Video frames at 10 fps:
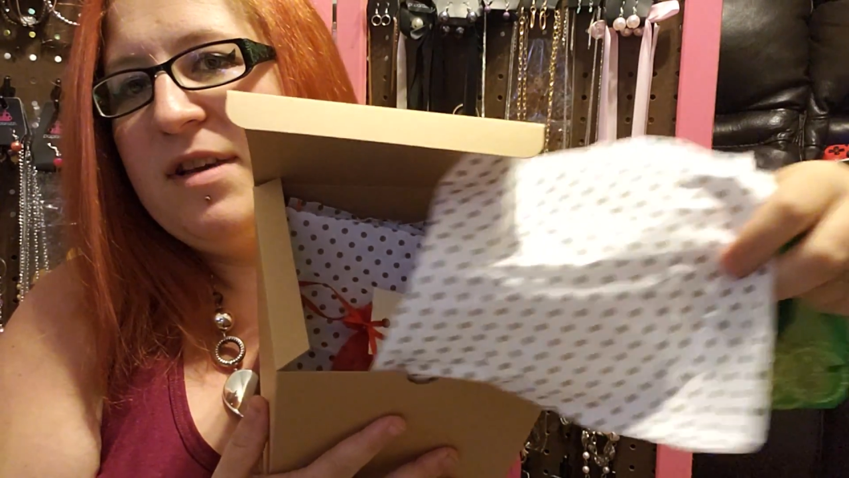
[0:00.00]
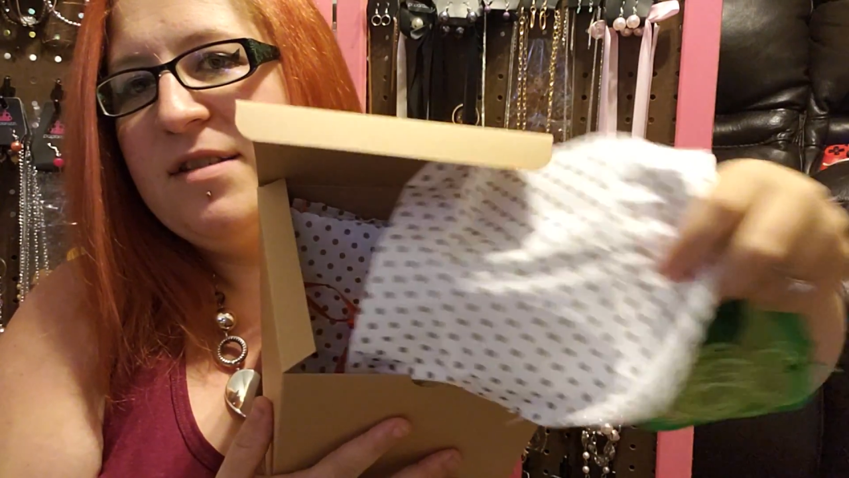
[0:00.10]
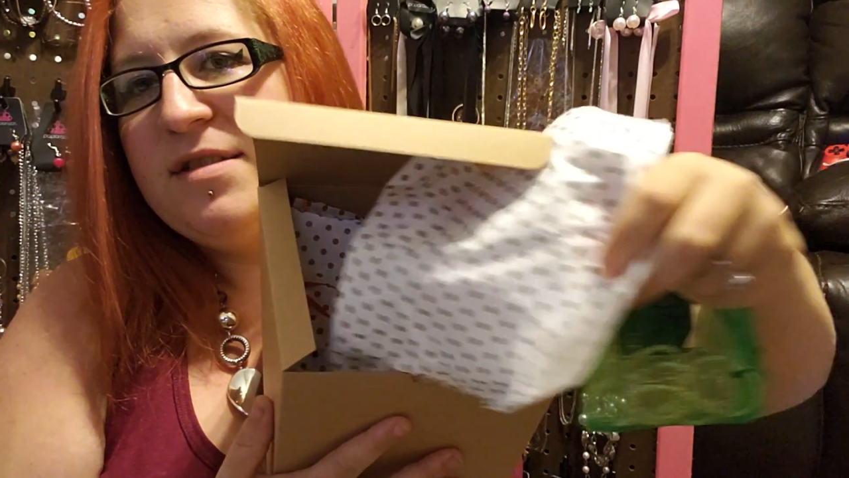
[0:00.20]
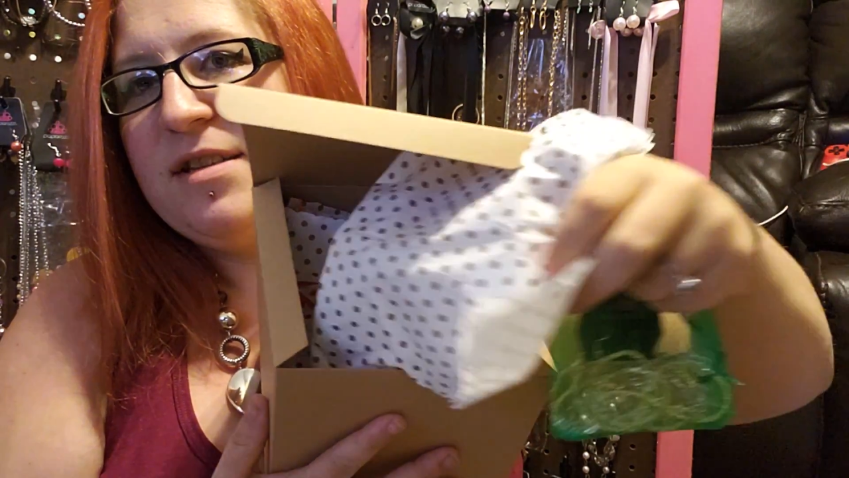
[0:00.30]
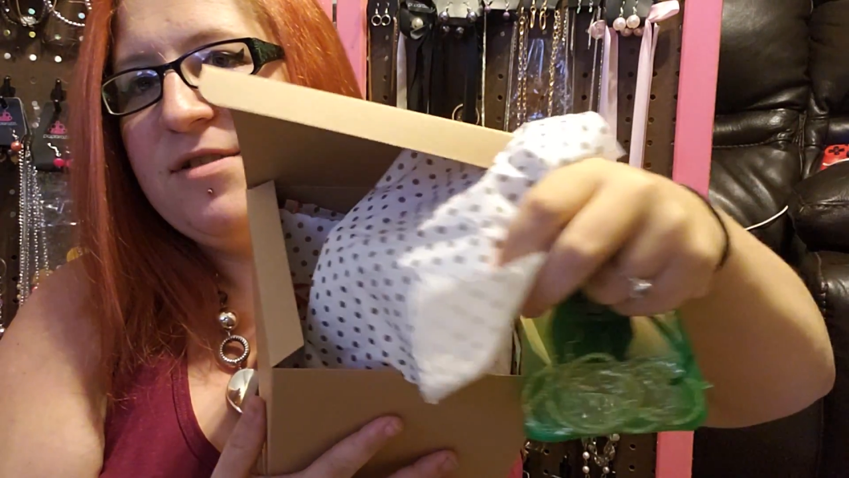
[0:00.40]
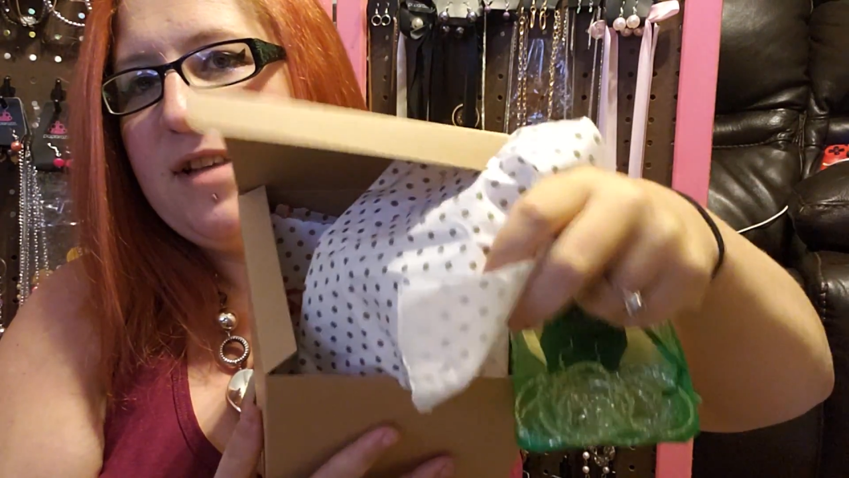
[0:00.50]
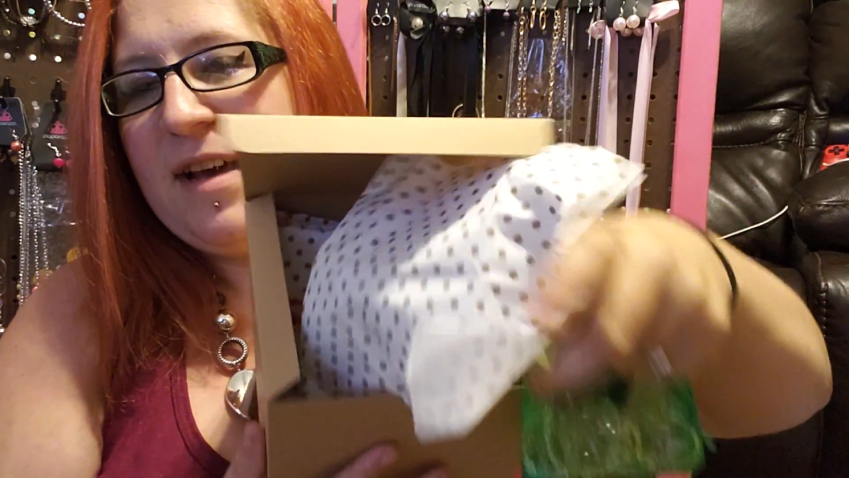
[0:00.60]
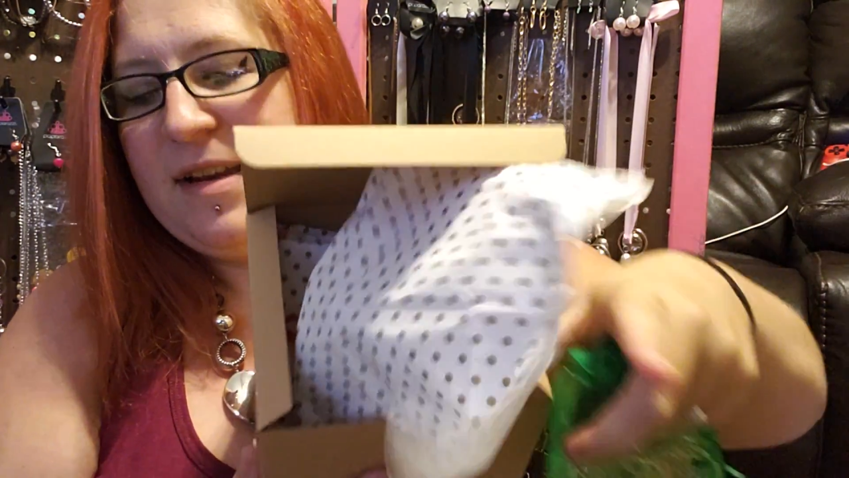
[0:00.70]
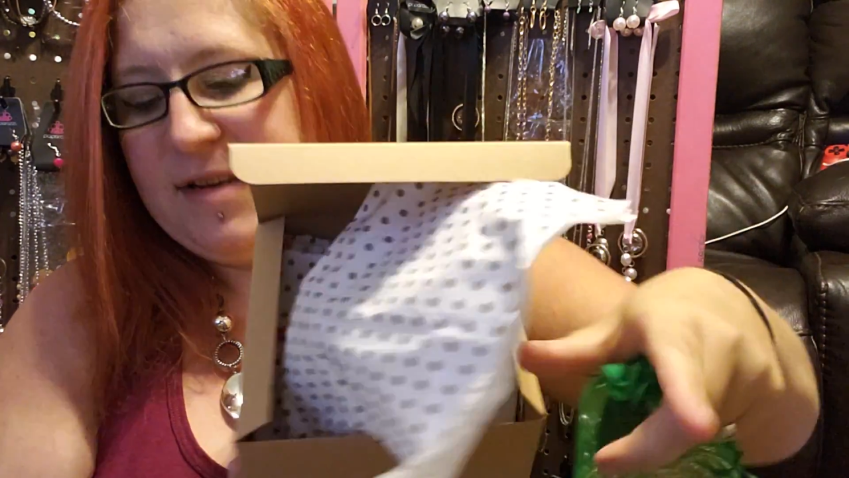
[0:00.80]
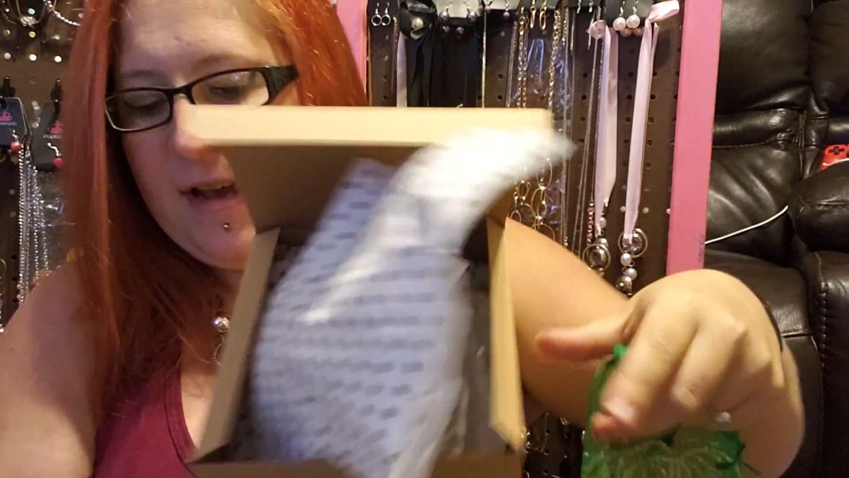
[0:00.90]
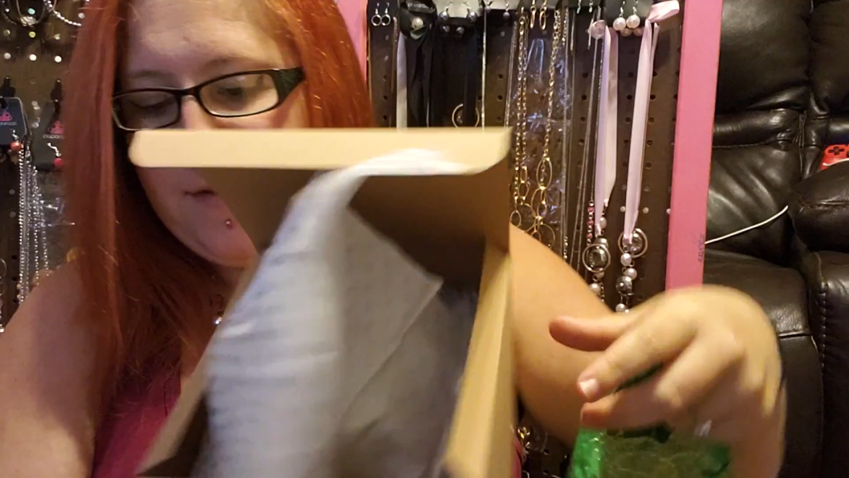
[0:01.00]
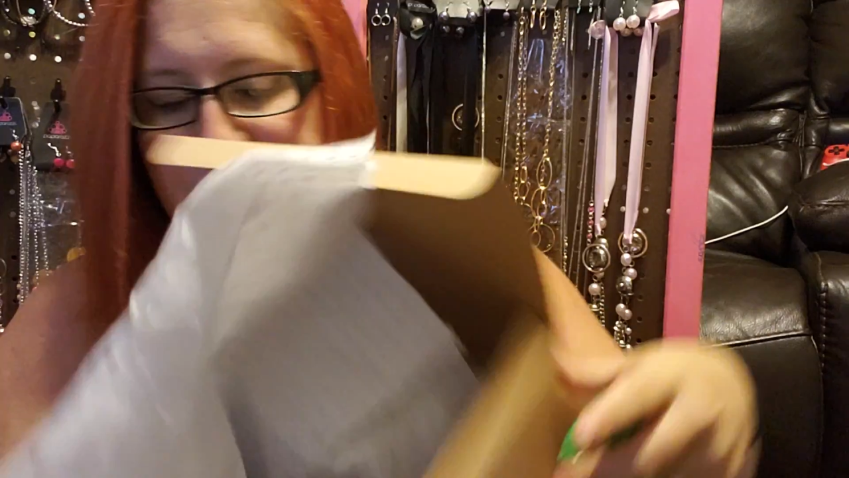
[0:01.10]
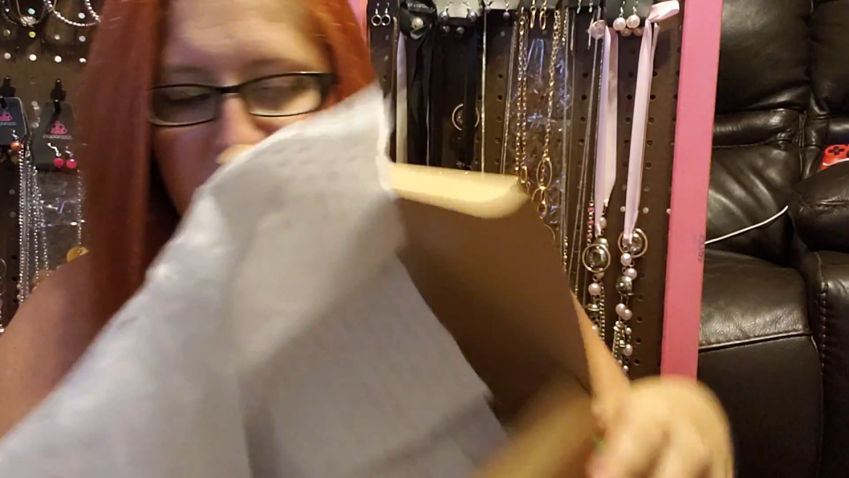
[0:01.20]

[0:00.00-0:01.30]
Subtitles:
There's their second day.